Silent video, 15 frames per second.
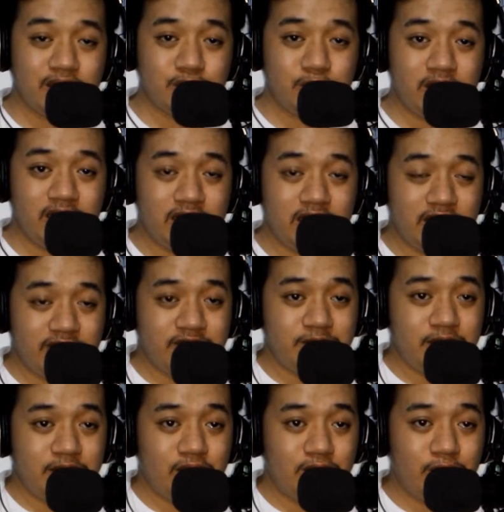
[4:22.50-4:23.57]
that really gives
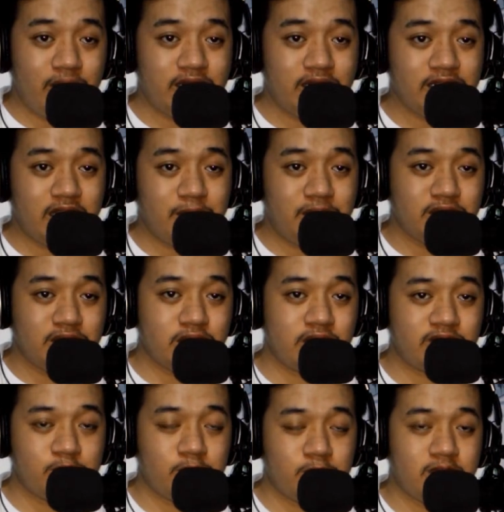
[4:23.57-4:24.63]
me already a
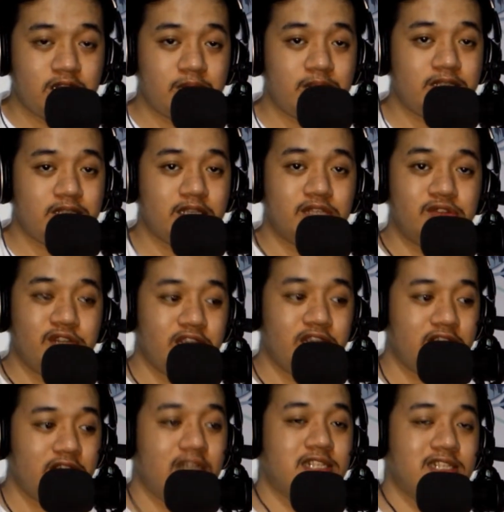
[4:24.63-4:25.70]
perception of them as a
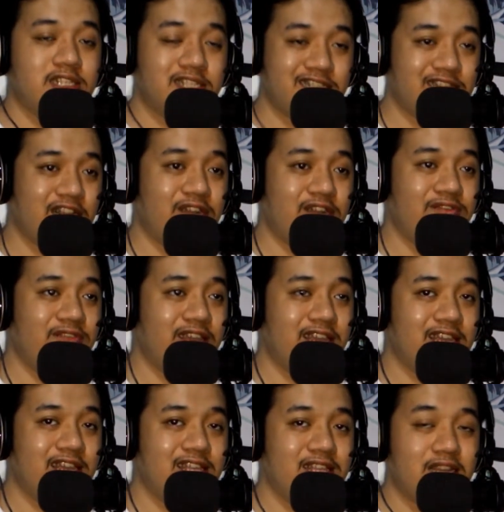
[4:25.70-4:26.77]
unique as itself.
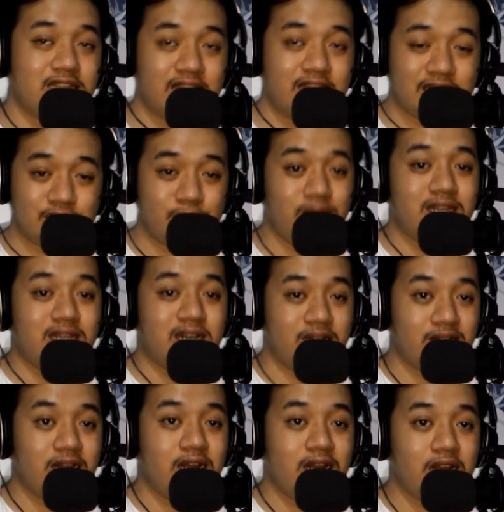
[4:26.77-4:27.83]
And that's what I
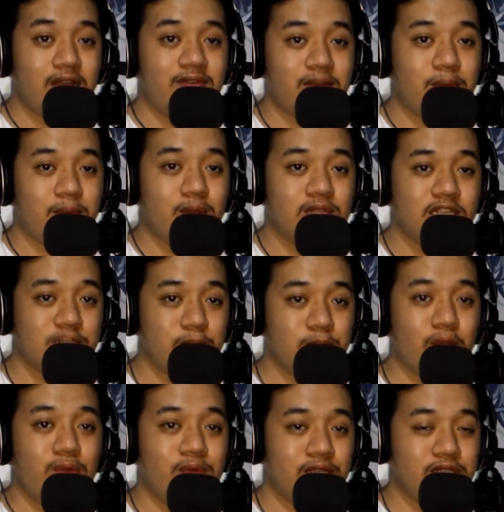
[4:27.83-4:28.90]
really love about
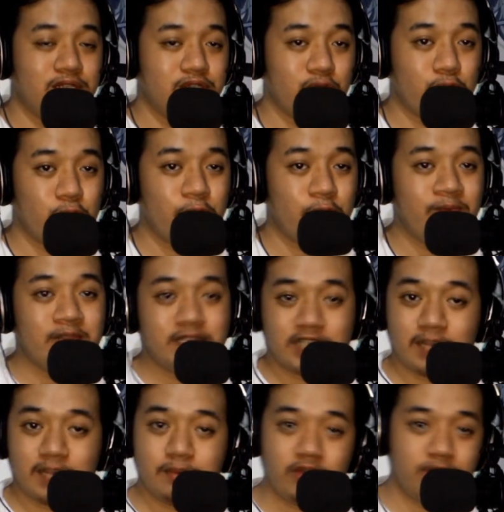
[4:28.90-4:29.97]
exploring new
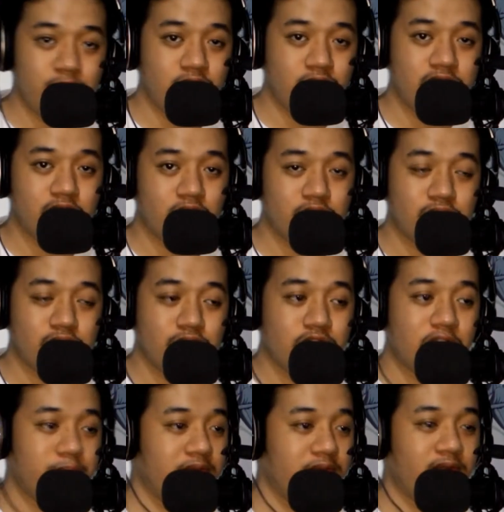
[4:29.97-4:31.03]
type of music or new
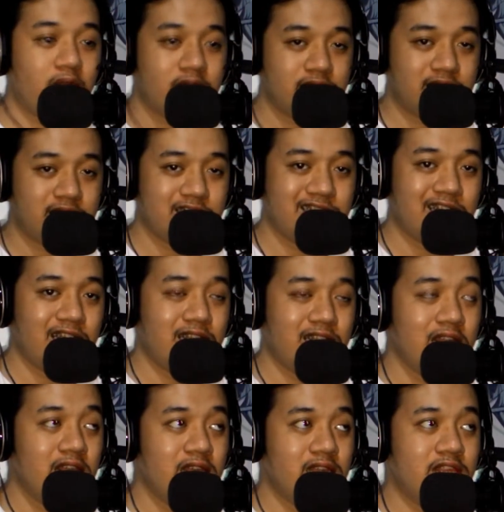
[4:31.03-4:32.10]
type of artists, like
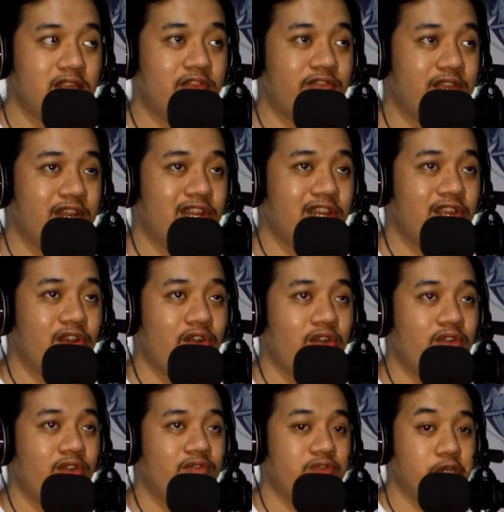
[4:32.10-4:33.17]
the feeling
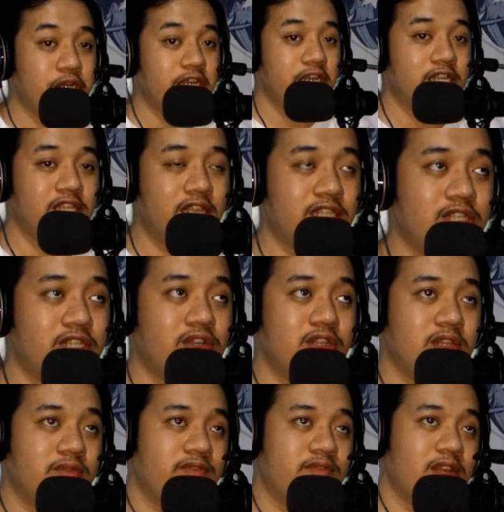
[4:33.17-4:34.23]
of uniqueness, or
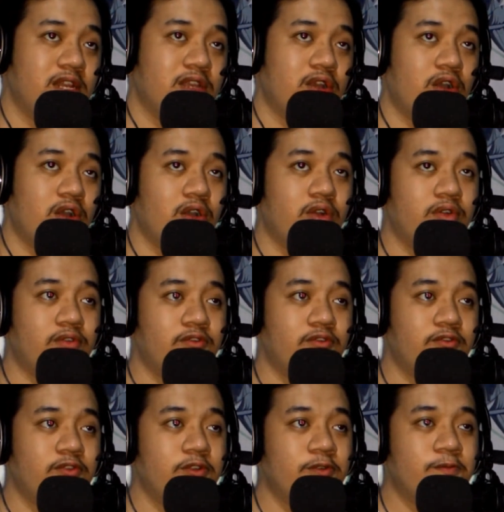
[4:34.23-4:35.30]
that feeling
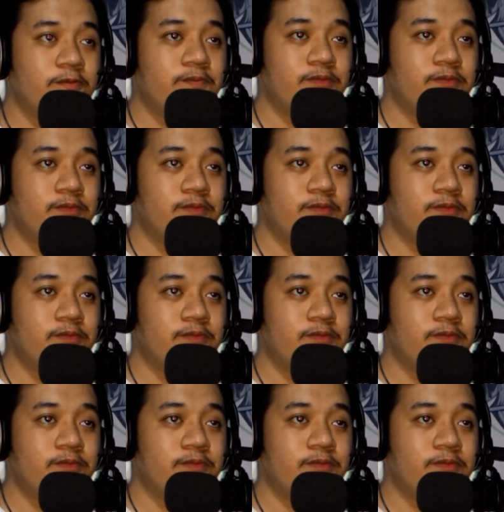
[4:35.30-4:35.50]
of